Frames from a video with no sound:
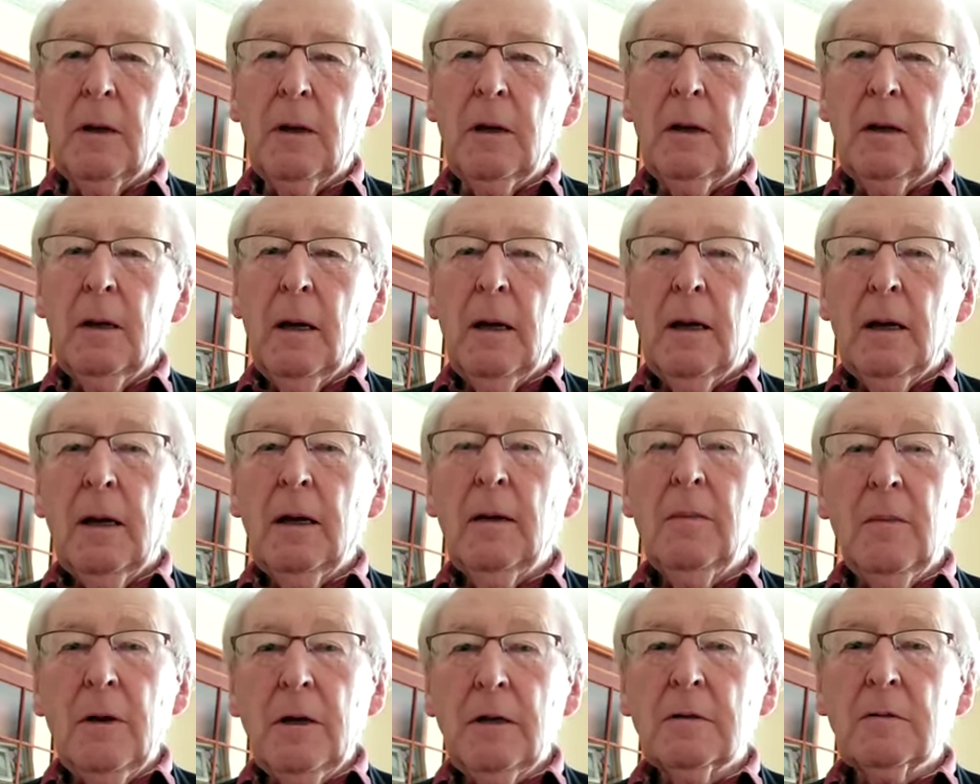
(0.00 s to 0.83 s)
me,
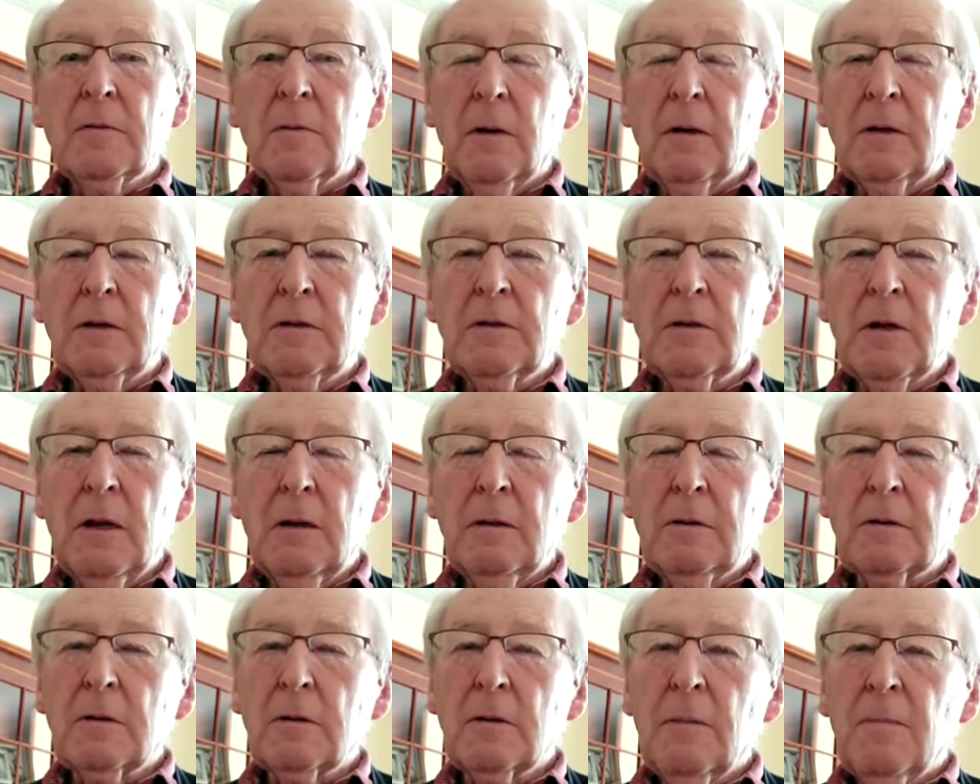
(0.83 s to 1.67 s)
he means what he
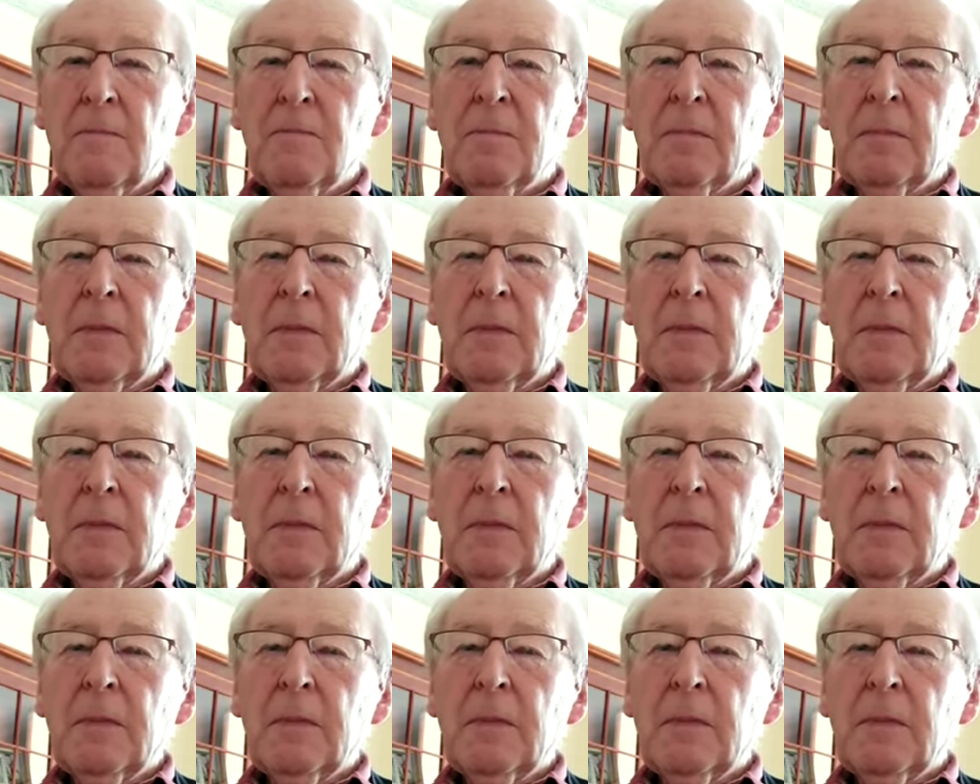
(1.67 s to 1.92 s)
says.